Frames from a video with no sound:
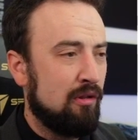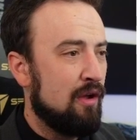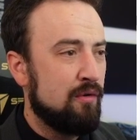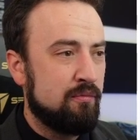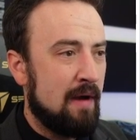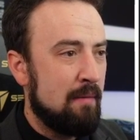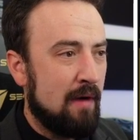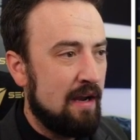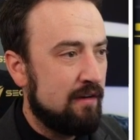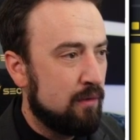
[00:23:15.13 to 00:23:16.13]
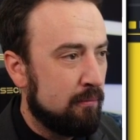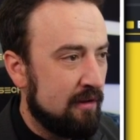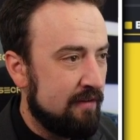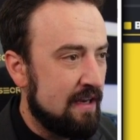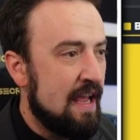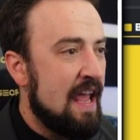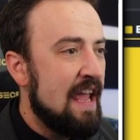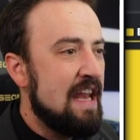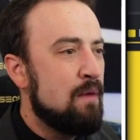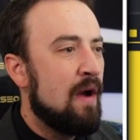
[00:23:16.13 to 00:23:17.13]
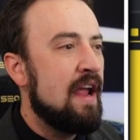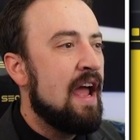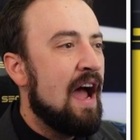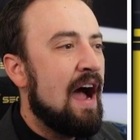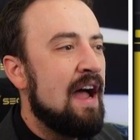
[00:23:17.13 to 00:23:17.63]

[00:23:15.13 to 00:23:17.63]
blows my mind into oblivion. Anyway,